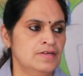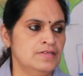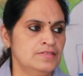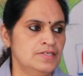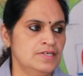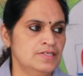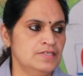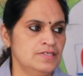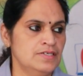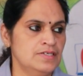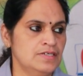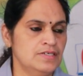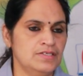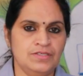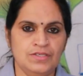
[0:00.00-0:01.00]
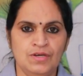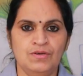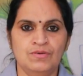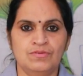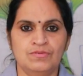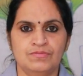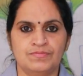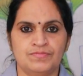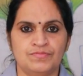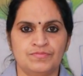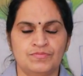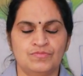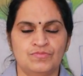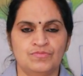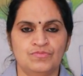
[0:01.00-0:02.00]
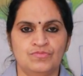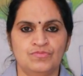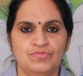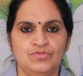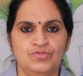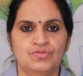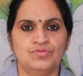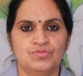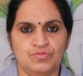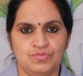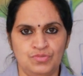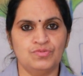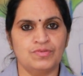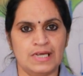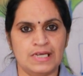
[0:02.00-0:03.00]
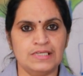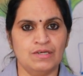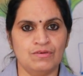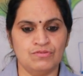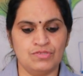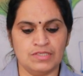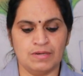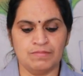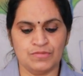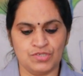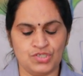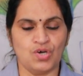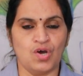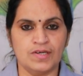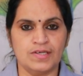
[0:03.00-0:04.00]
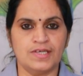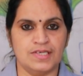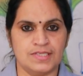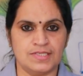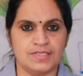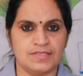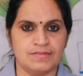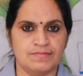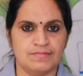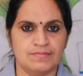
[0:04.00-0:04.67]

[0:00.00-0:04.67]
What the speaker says: Then now you write now some short keys.